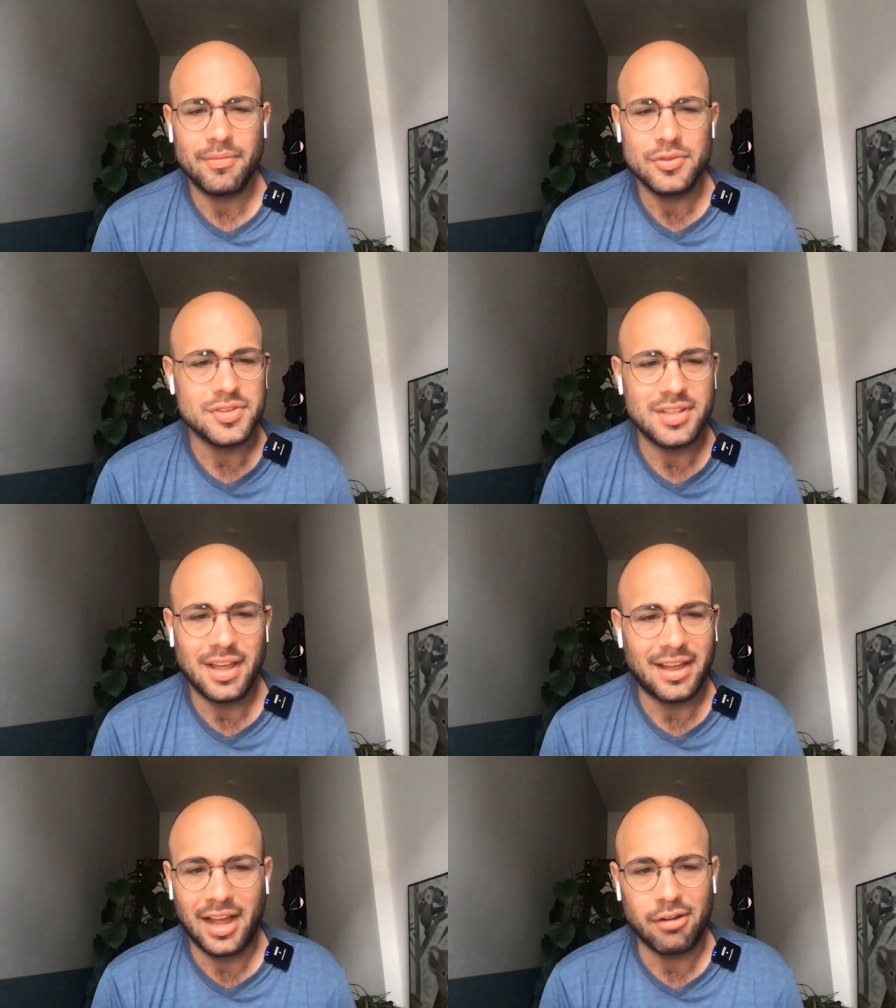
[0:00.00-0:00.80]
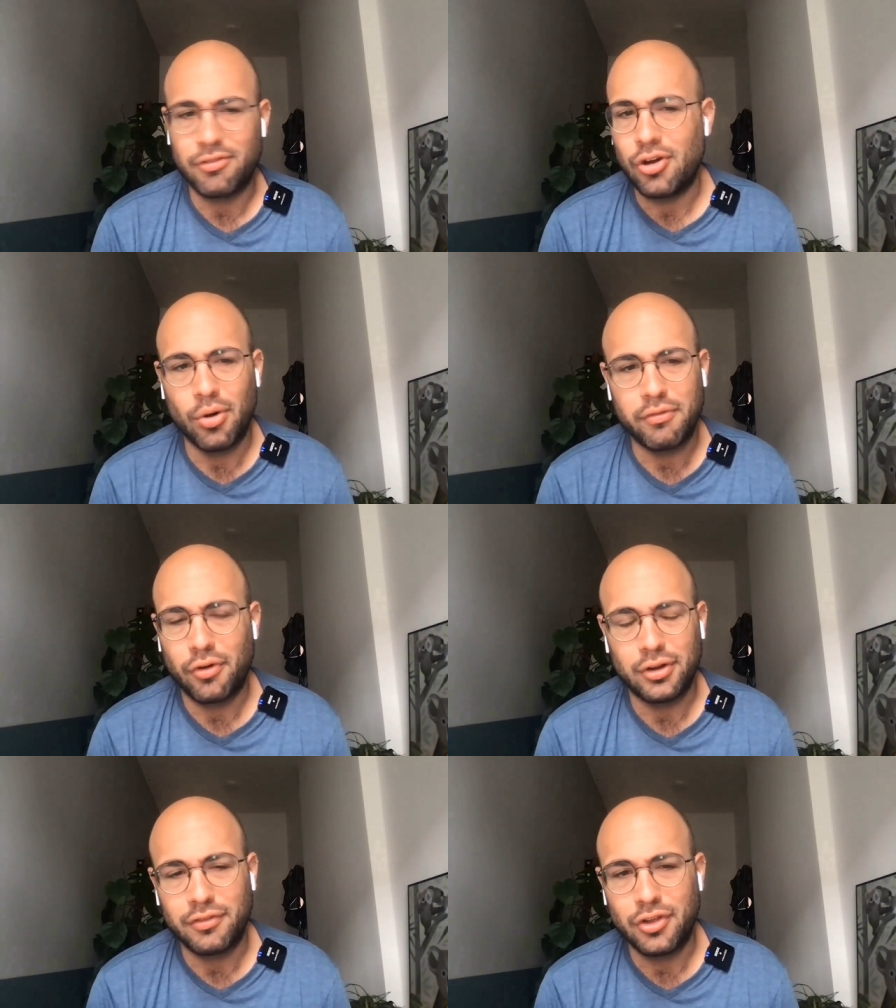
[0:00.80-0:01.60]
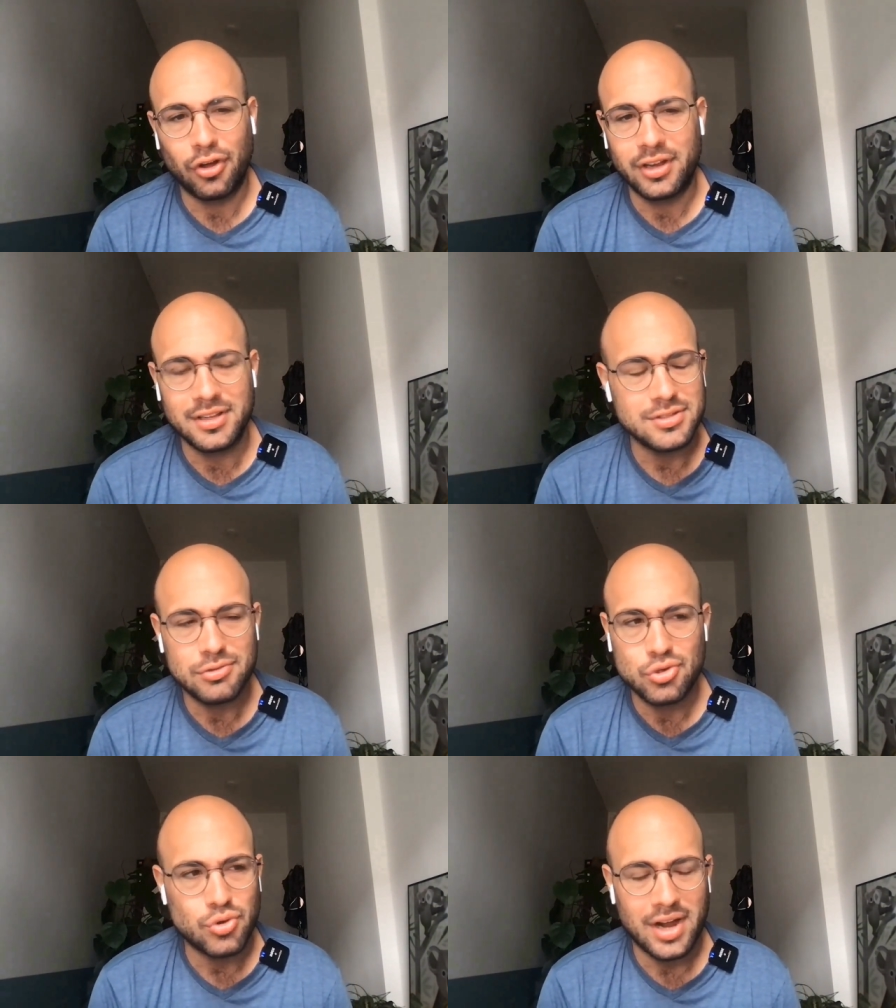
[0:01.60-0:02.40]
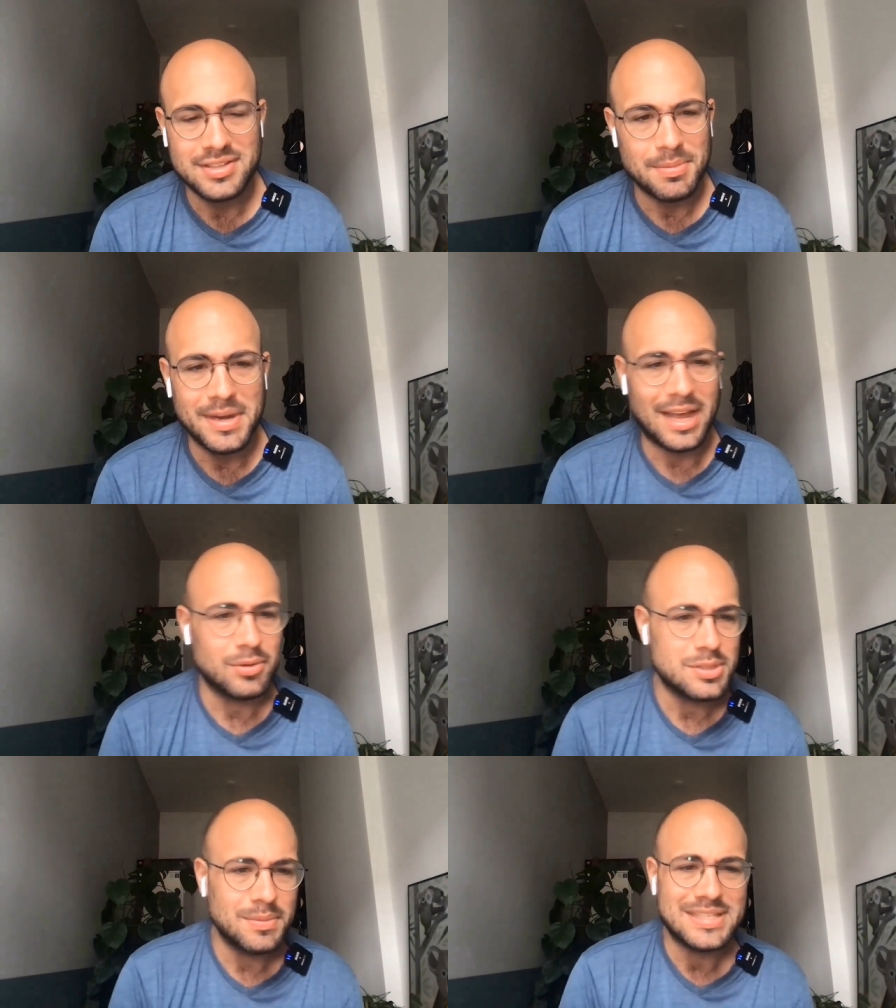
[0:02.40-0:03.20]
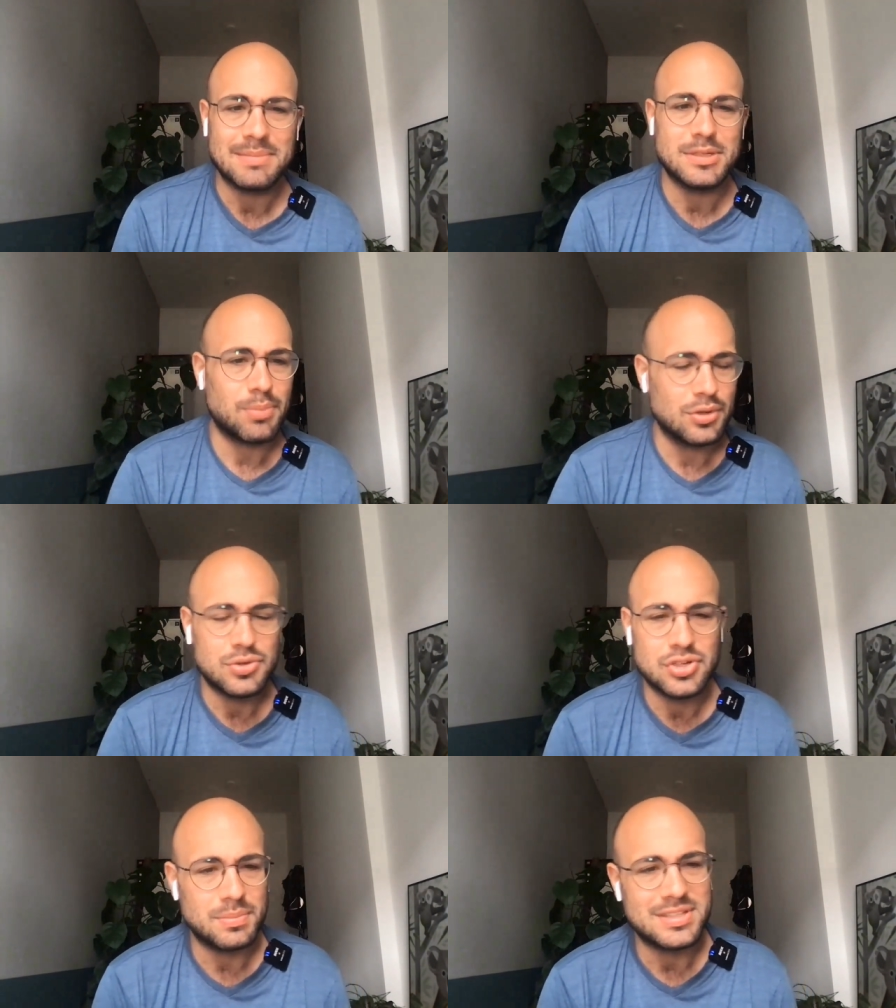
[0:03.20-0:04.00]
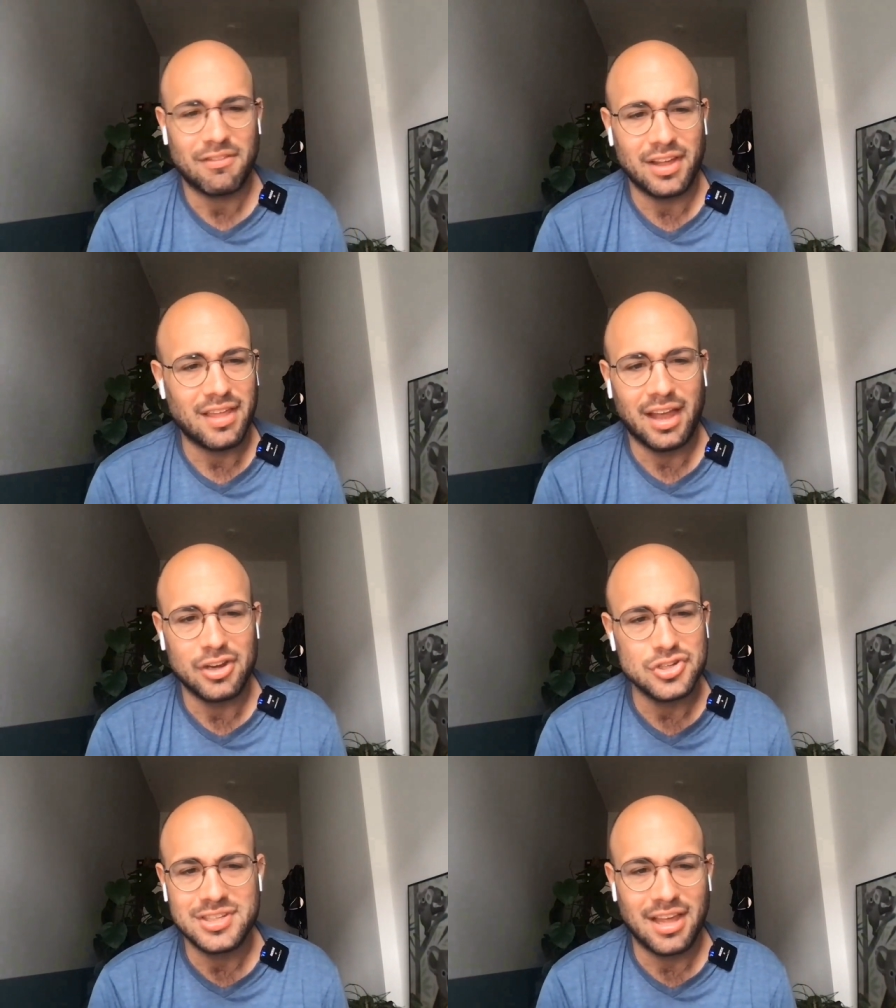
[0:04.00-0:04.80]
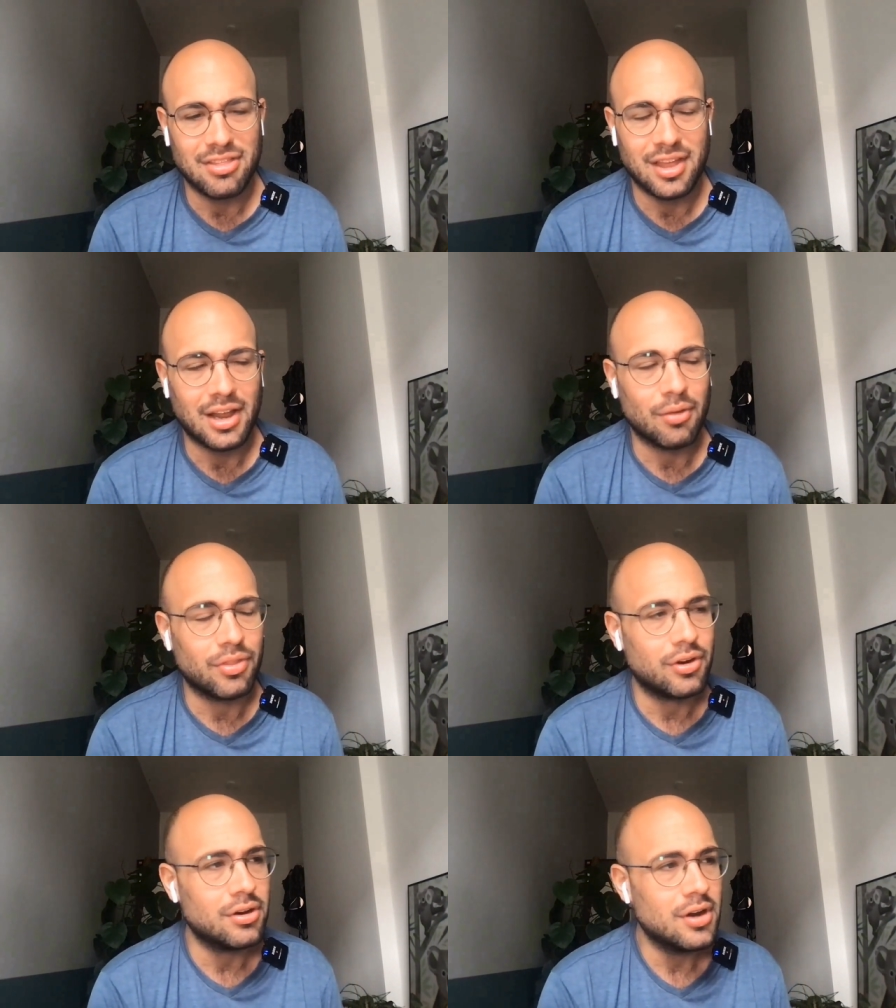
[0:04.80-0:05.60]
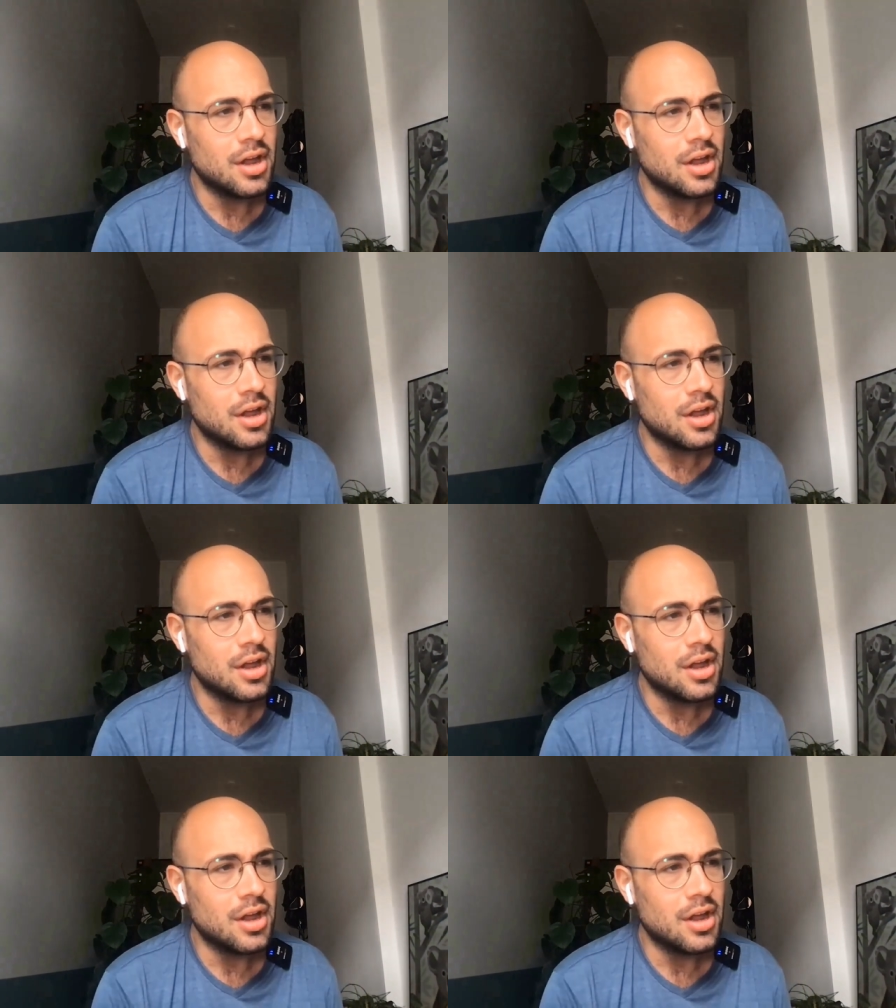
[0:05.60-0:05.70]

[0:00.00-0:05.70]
Just kind of go in front of the audience, try some announcements, some sponsorship, stuff like that, and just get that out there.